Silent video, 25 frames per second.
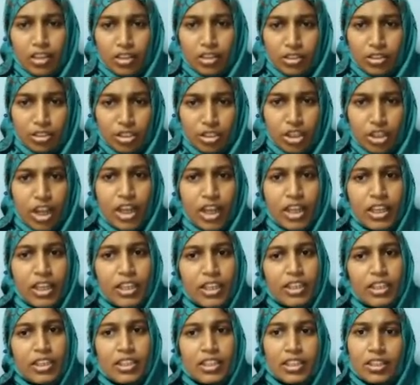Surely
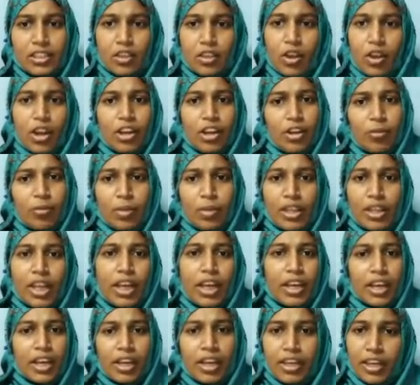this is going to be
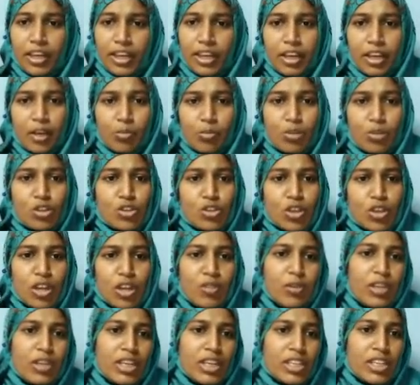the greater number. So I
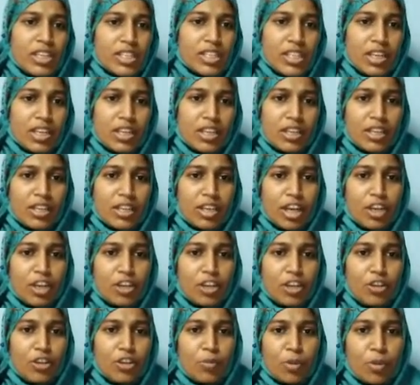will write
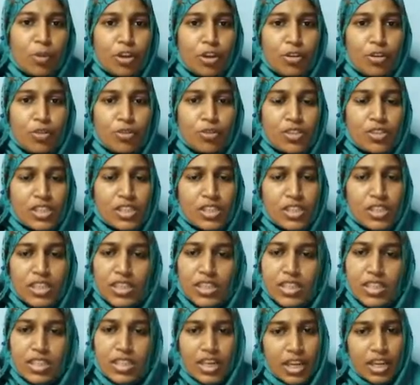682.26
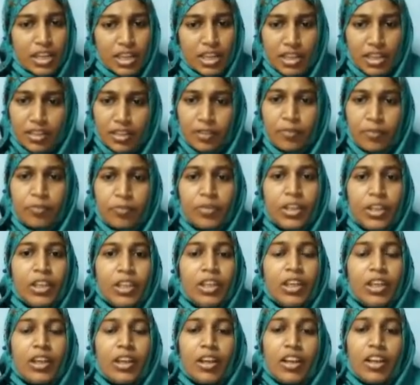is greater.
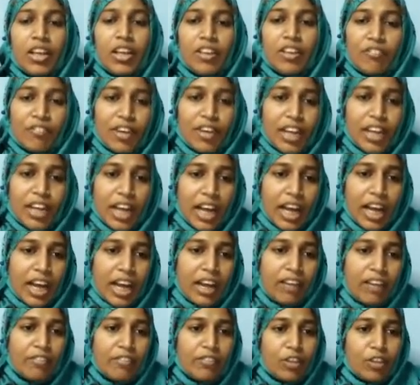If I
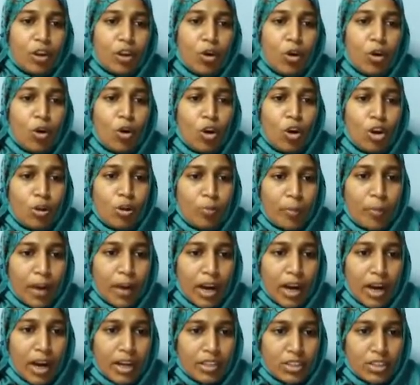have the whole
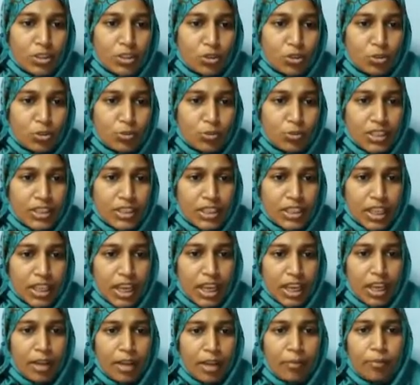parts to be
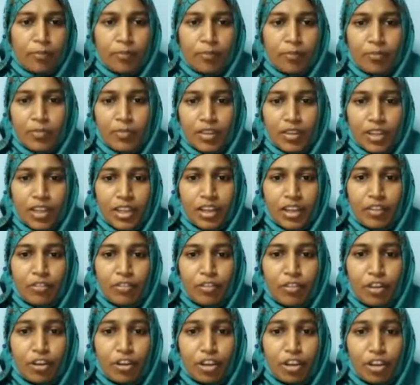same, here
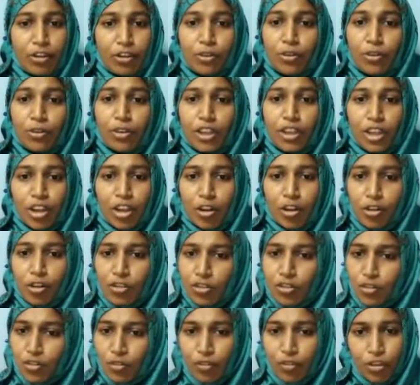42, here
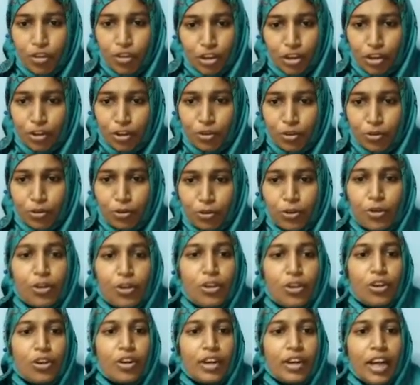also 42.
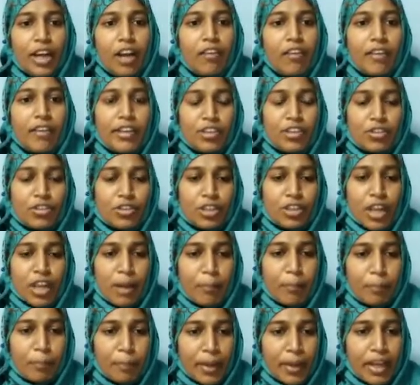Now I should
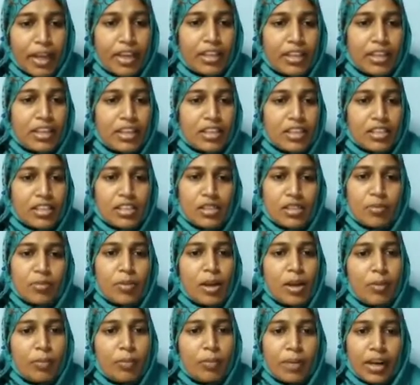compare the
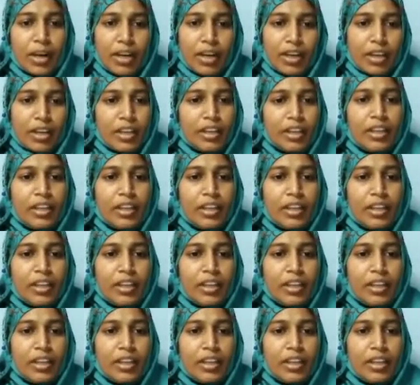decimal part.